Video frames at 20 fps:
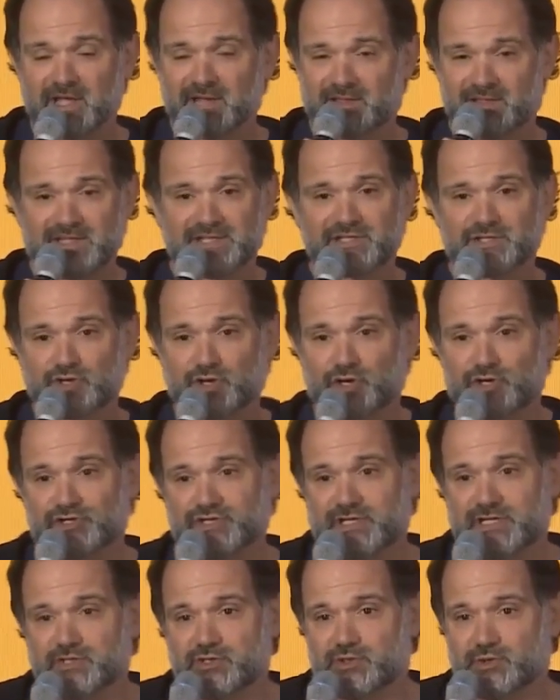this turns
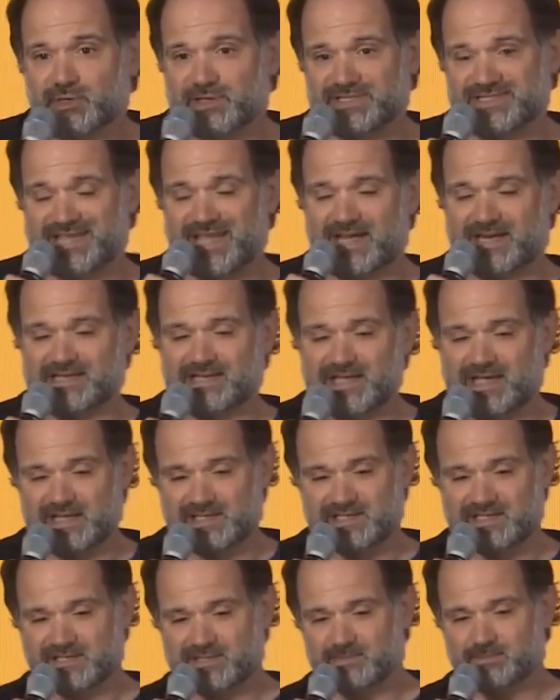into a tech
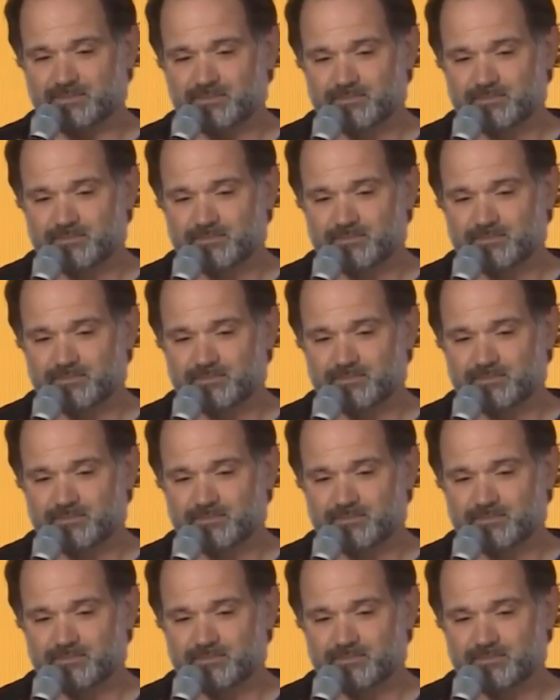debt.